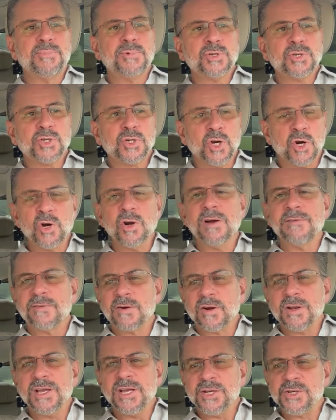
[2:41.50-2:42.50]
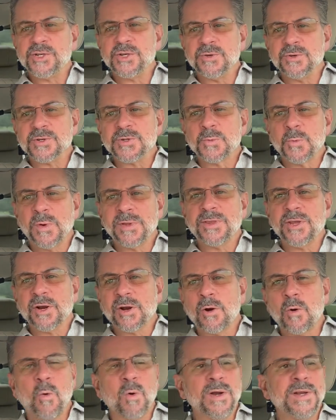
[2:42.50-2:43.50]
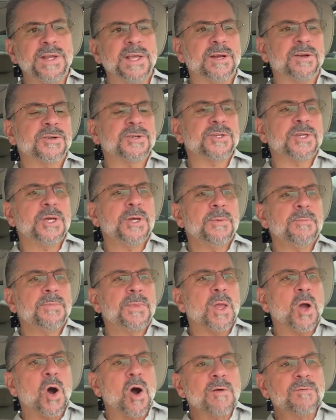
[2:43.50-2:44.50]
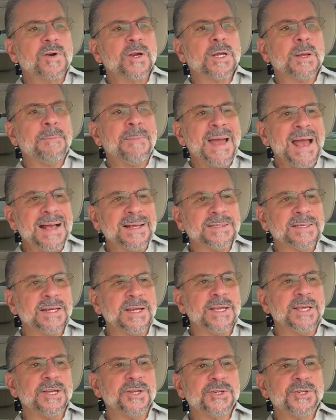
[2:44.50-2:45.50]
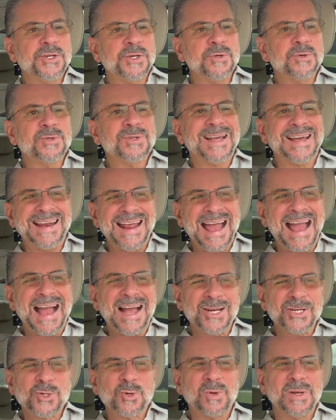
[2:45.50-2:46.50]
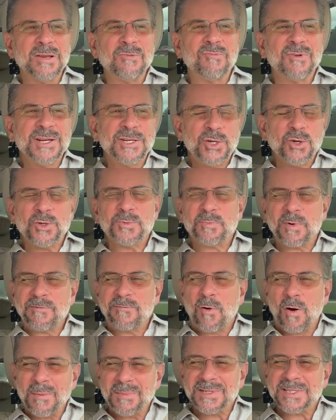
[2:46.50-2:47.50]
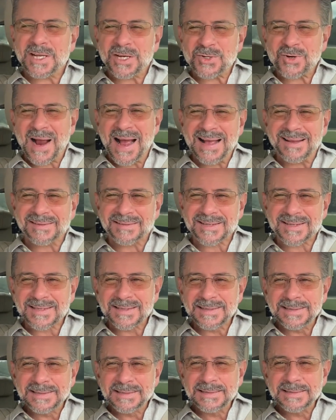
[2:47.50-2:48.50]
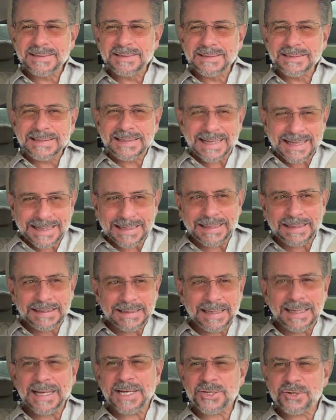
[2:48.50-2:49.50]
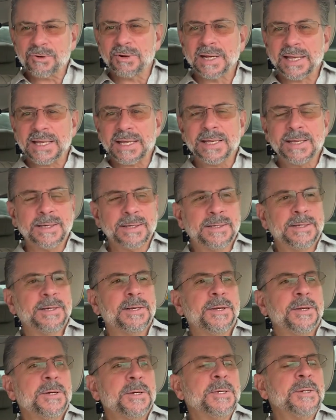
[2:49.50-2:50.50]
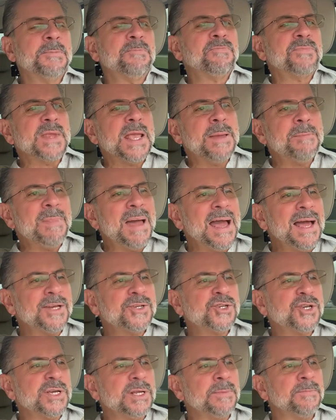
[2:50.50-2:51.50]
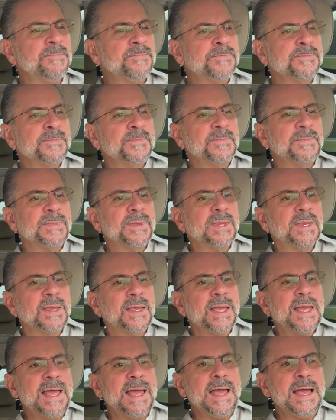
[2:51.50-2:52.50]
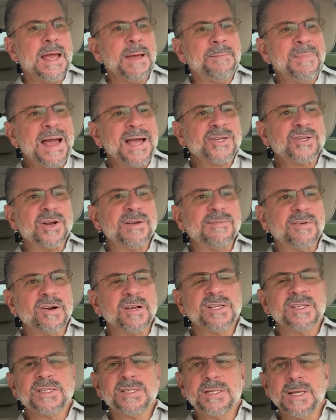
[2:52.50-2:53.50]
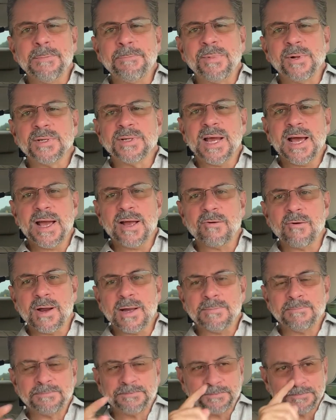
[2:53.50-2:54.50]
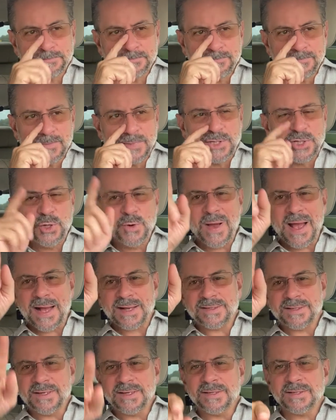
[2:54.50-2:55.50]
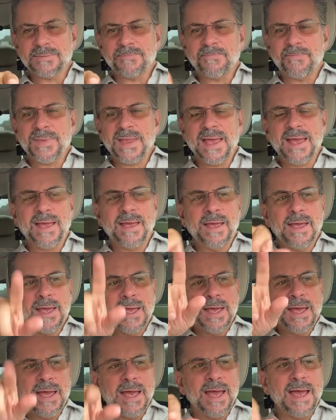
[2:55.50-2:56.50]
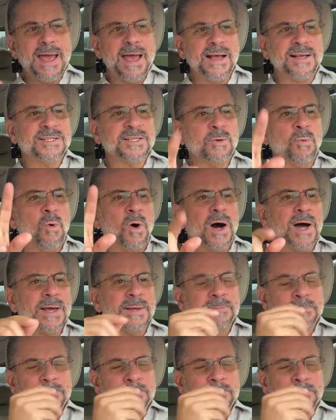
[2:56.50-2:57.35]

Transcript: turnover issues with their coordinators. Overcapacity issues can actually reduce performance on trials. Like literally. Imagine a very simple diagram. 2 axes, X and Y,